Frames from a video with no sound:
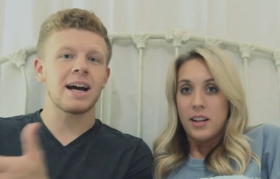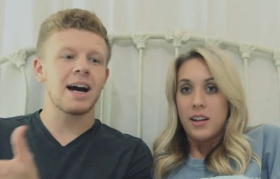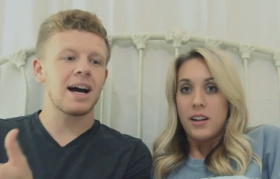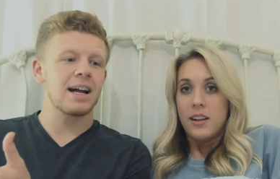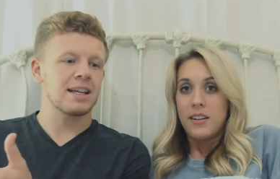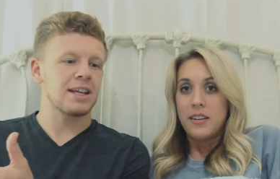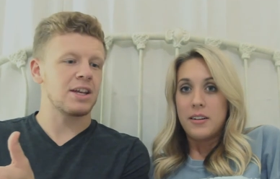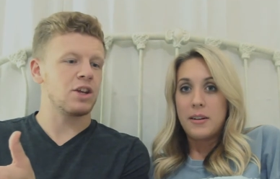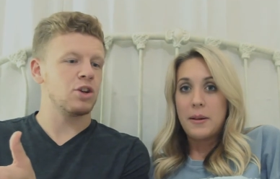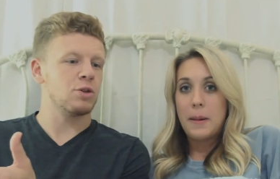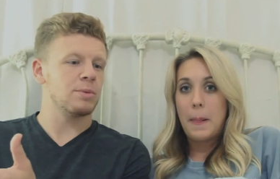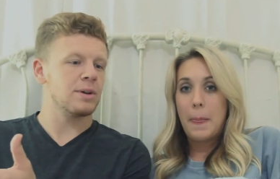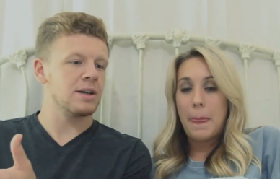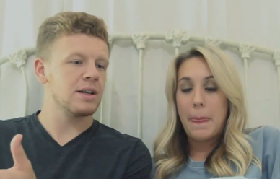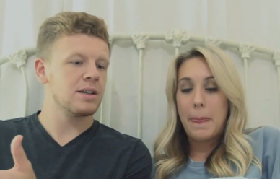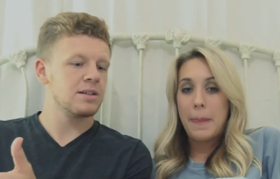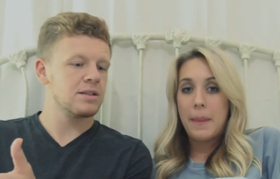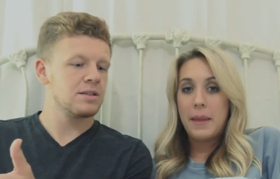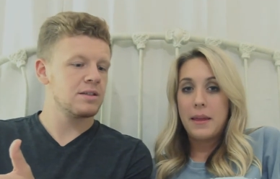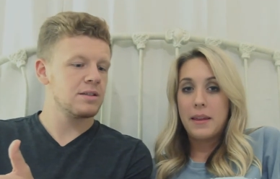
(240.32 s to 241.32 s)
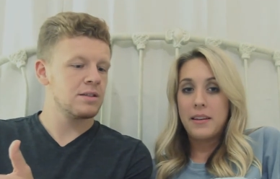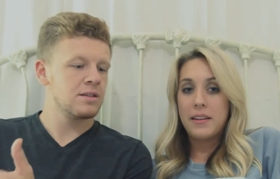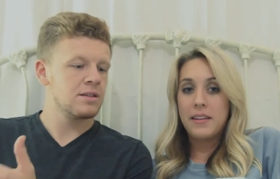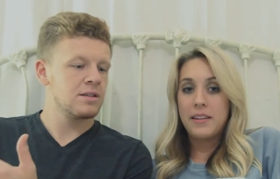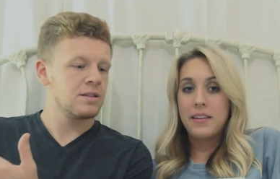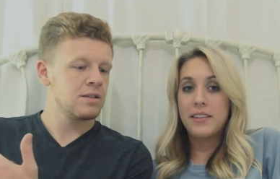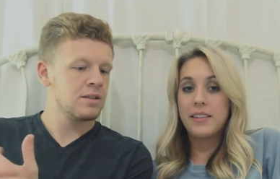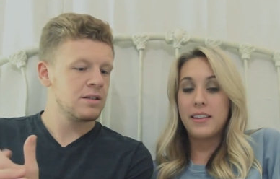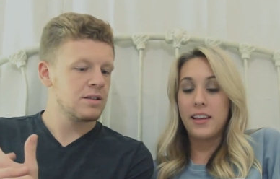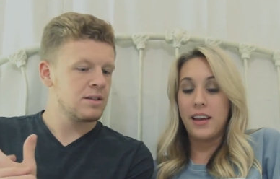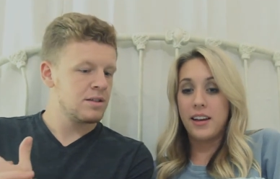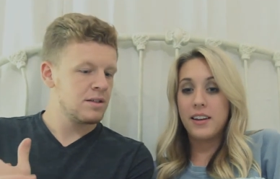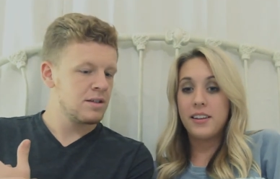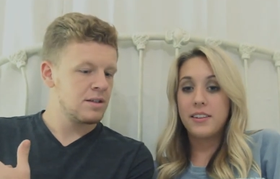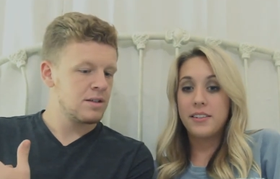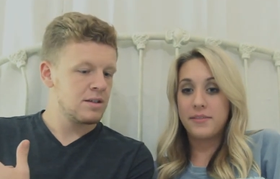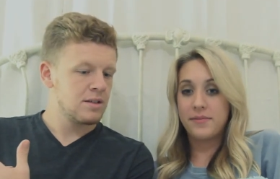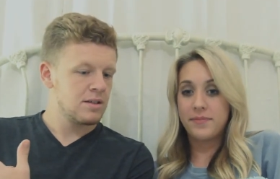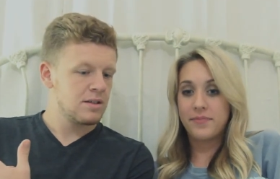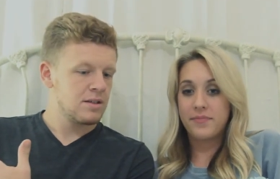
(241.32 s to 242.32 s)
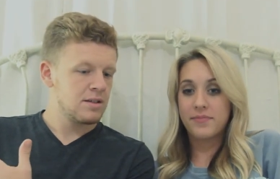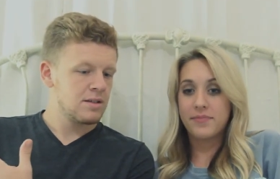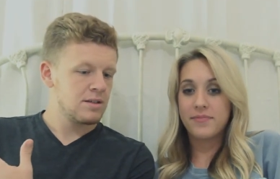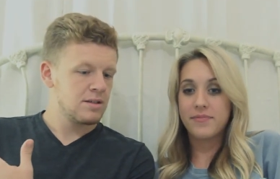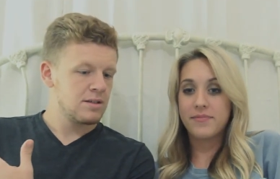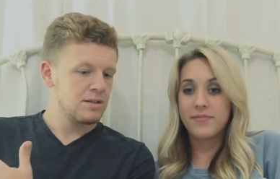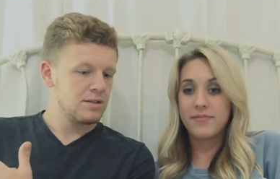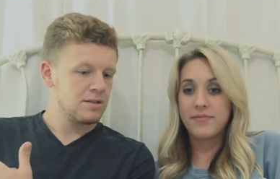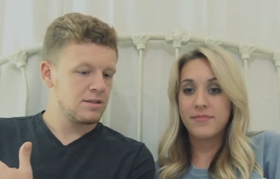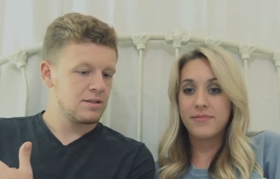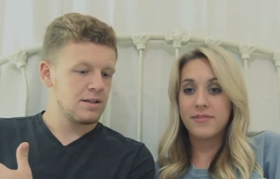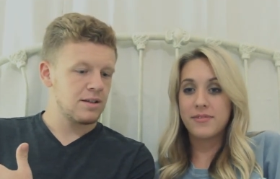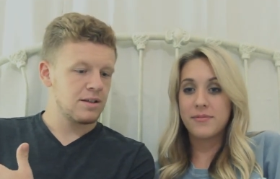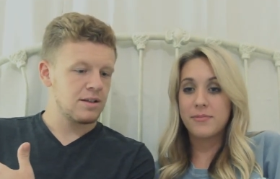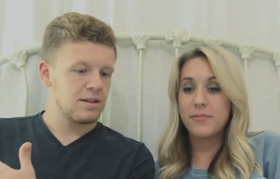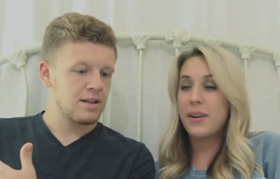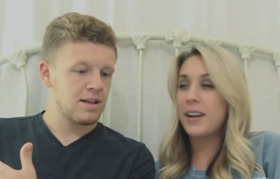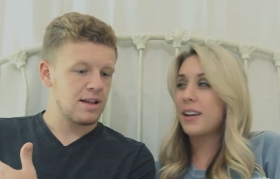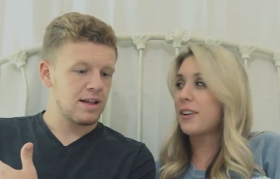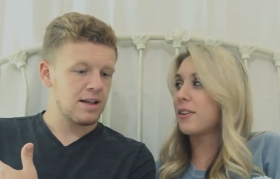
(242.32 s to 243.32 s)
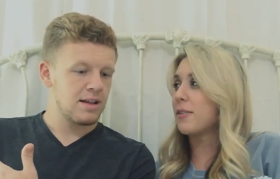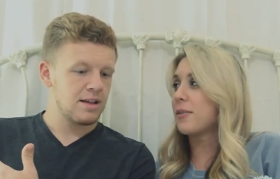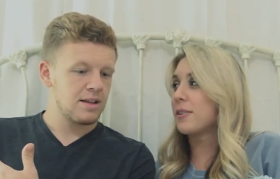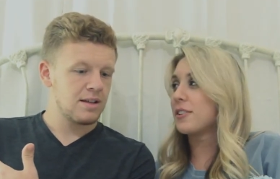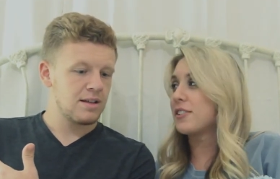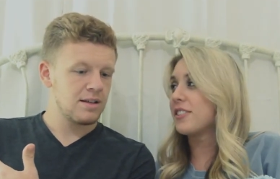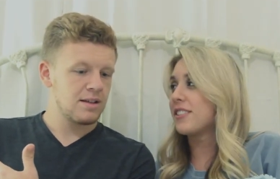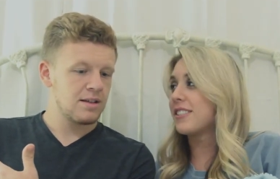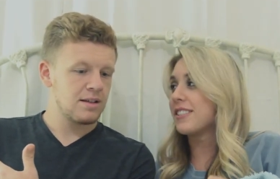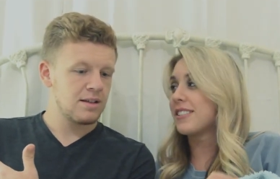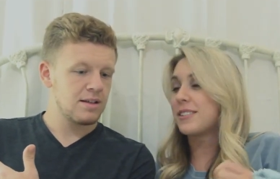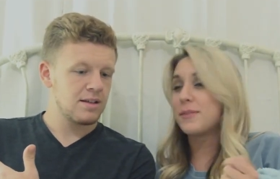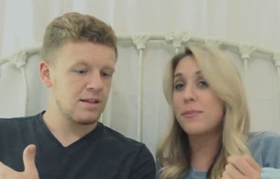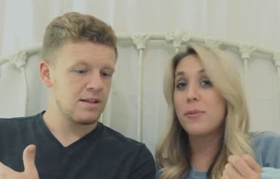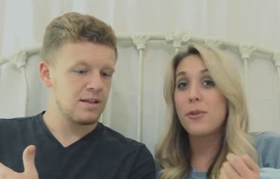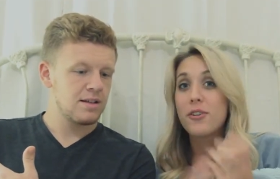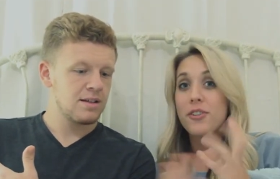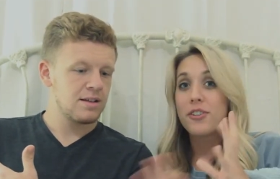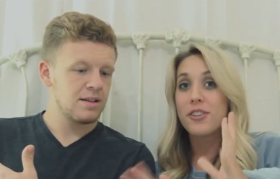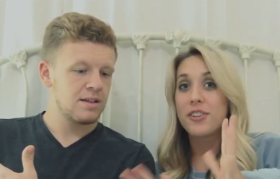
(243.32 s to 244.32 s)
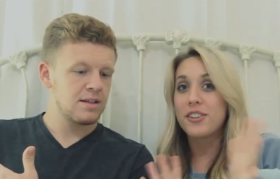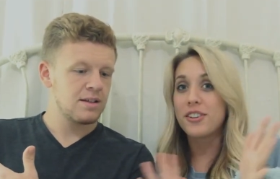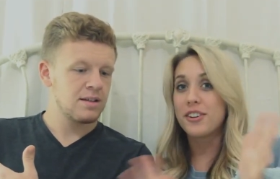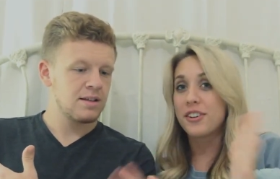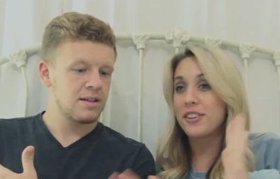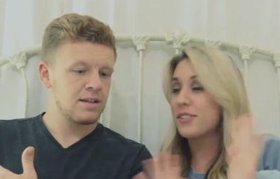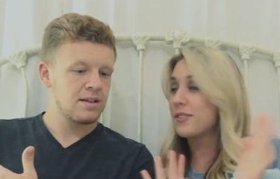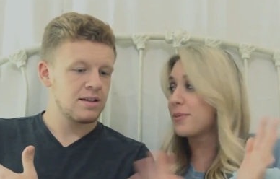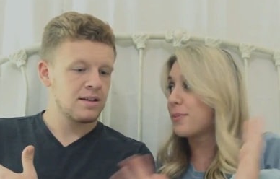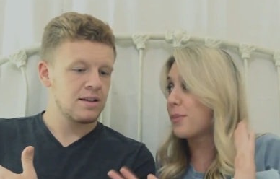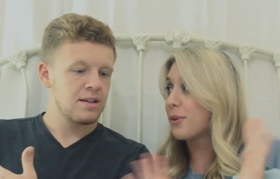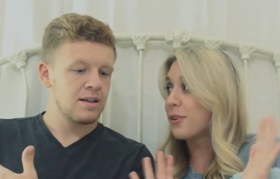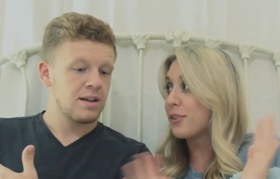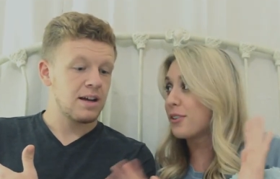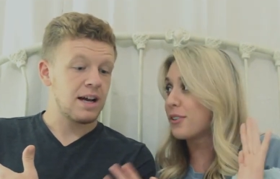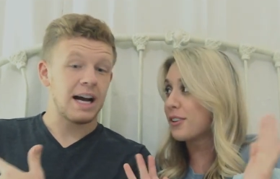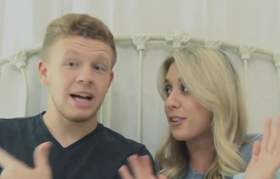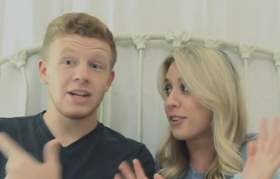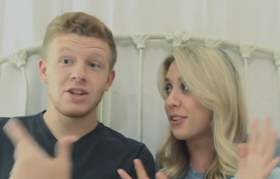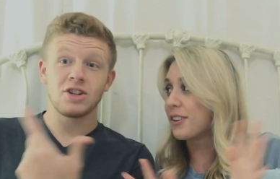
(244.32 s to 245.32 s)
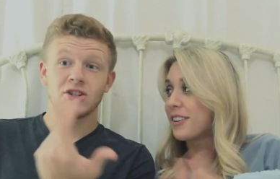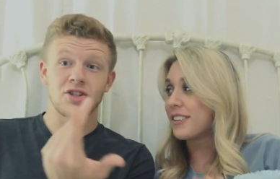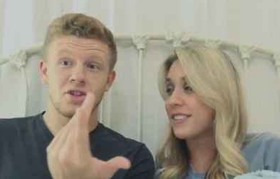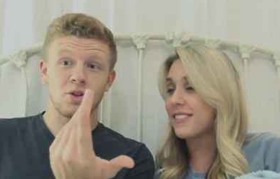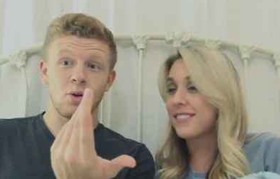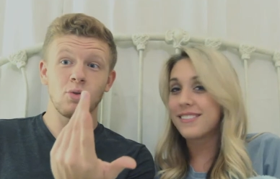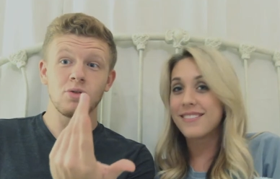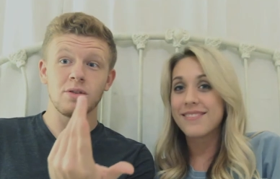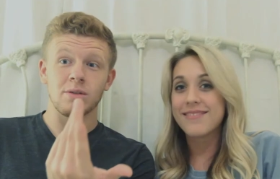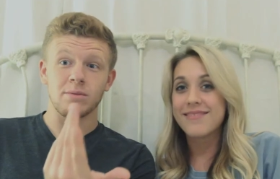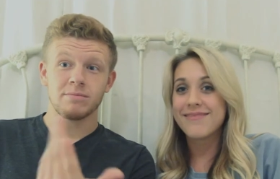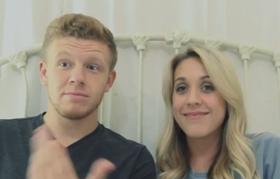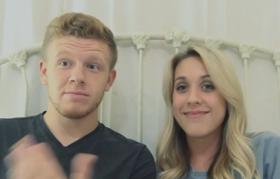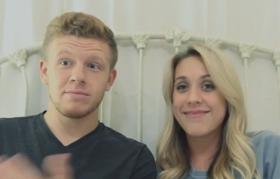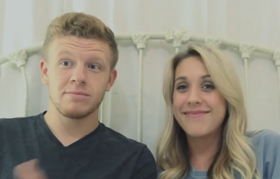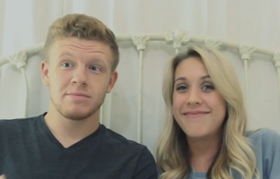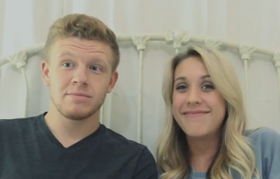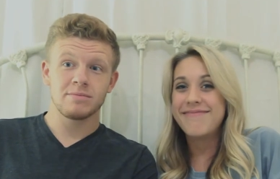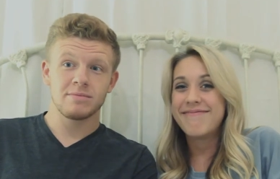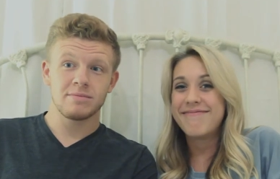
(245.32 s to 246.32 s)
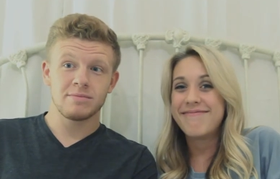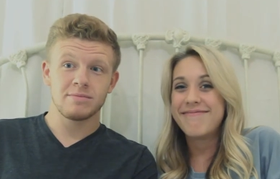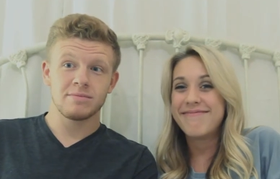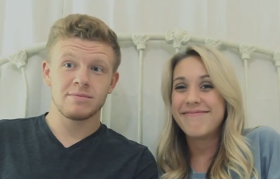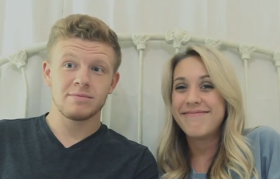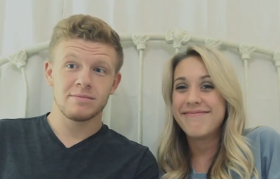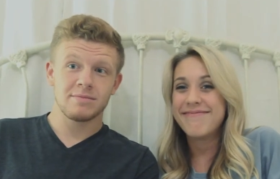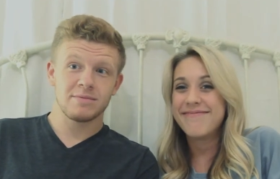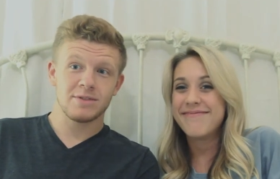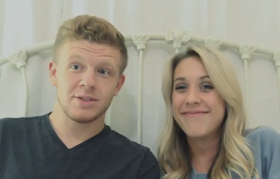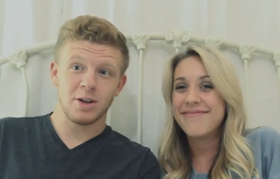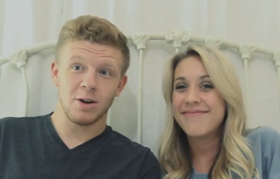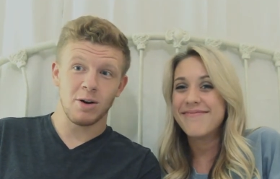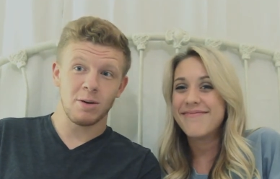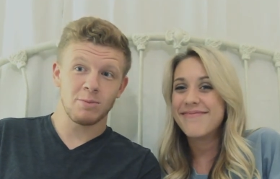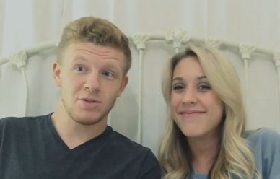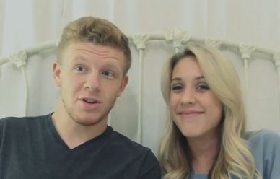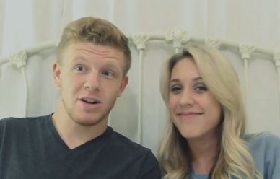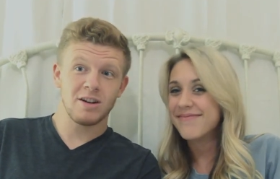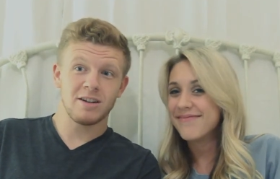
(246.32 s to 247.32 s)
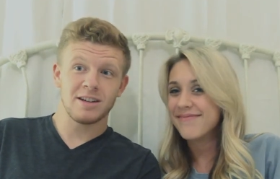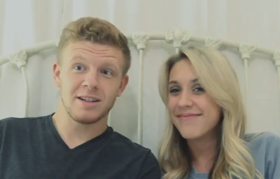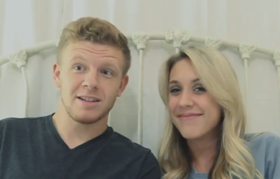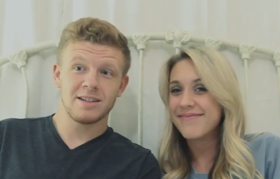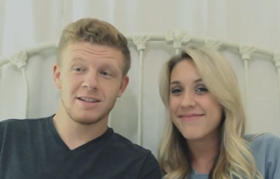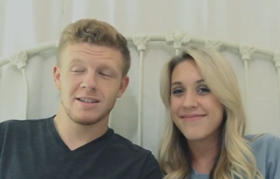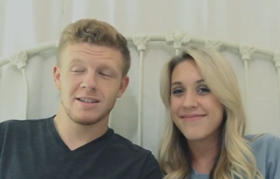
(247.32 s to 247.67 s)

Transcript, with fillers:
Speaker 1: caught in Cuba?
Speaker 2: Yeah. Oh my God, we should have done spoiler alert.
Speaker 1: I just told him, so I'm sorry.